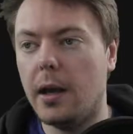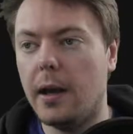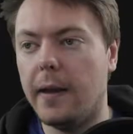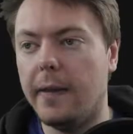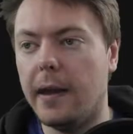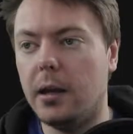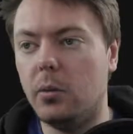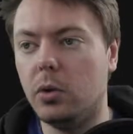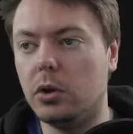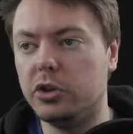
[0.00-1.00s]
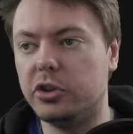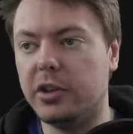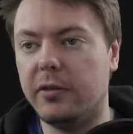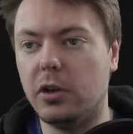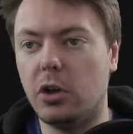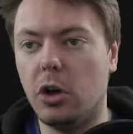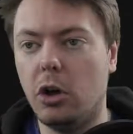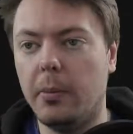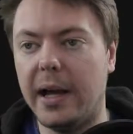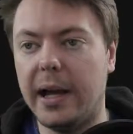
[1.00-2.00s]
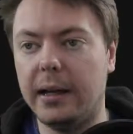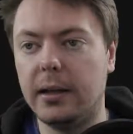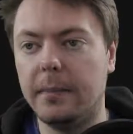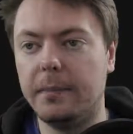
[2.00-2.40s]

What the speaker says: and then we'll just give it a callback,